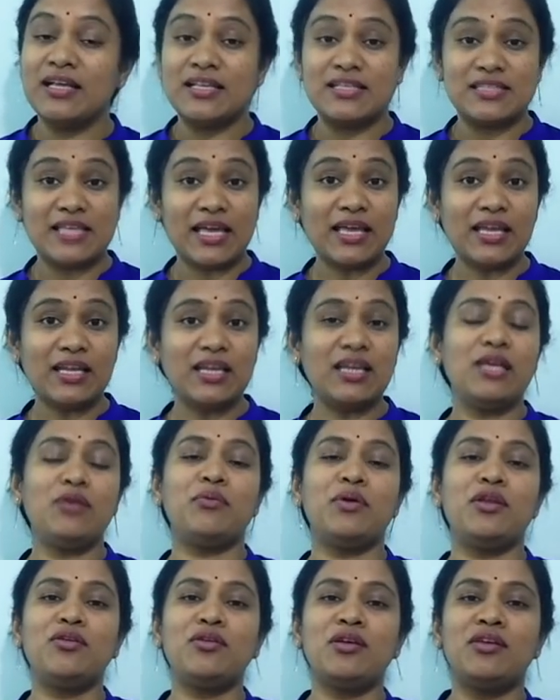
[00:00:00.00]
Secondly,
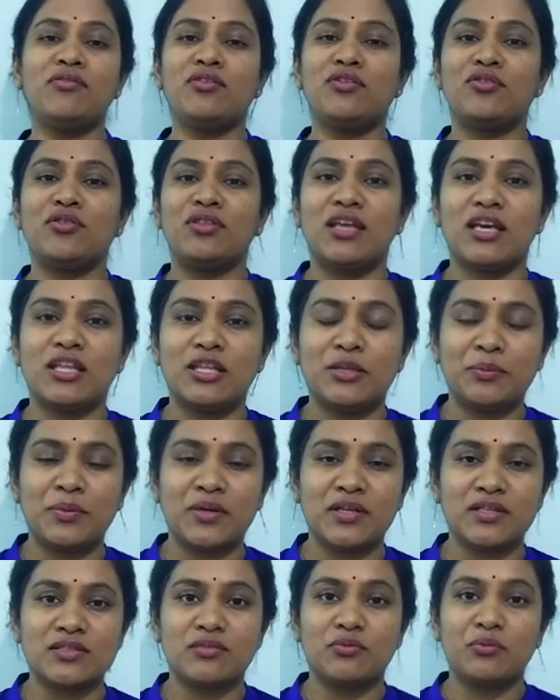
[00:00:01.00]
when you give it to the other
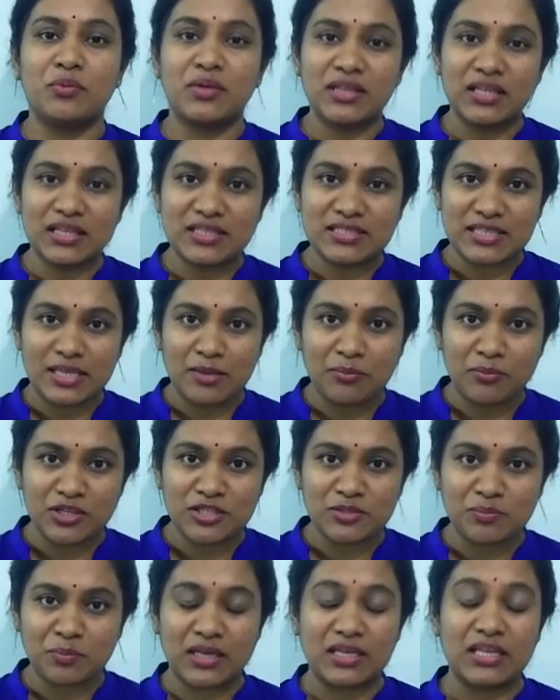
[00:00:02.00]
person with that same
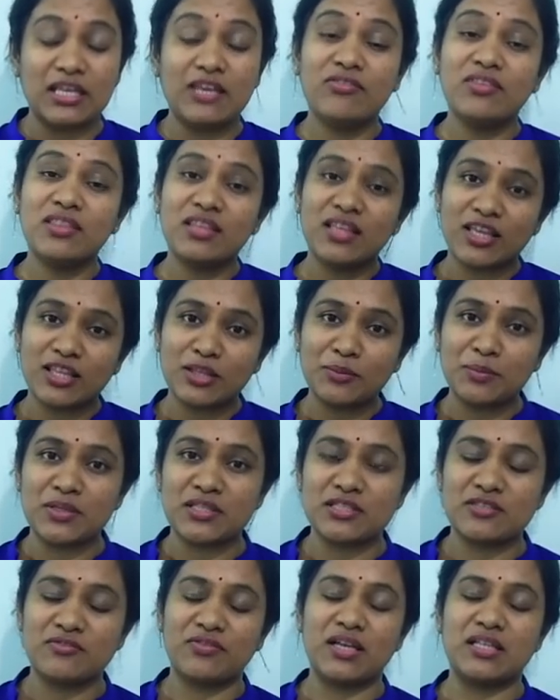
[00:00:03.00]
respect, even the other
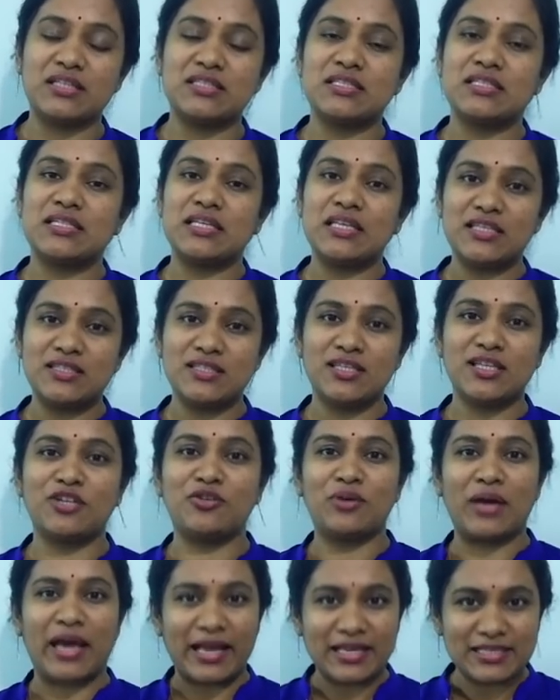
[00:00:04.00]
person finds it easier
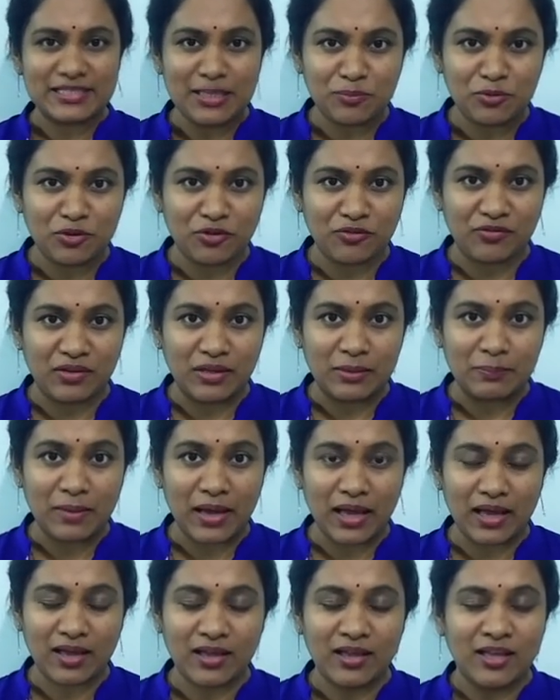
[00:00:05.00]
to accept your
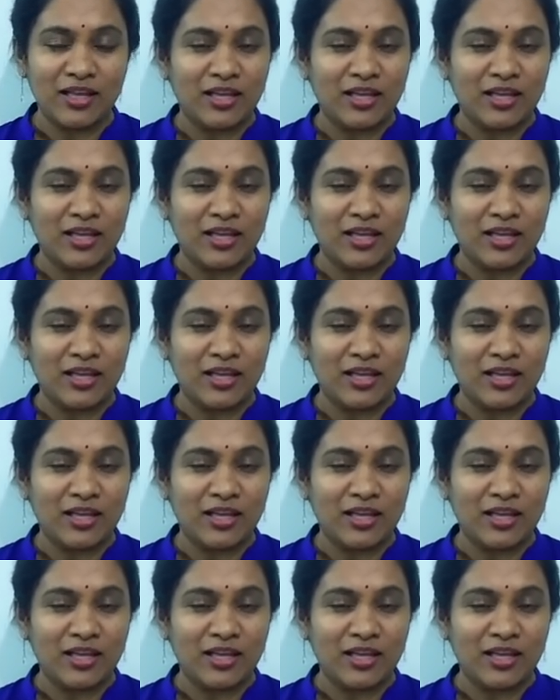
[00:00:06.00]
feedback.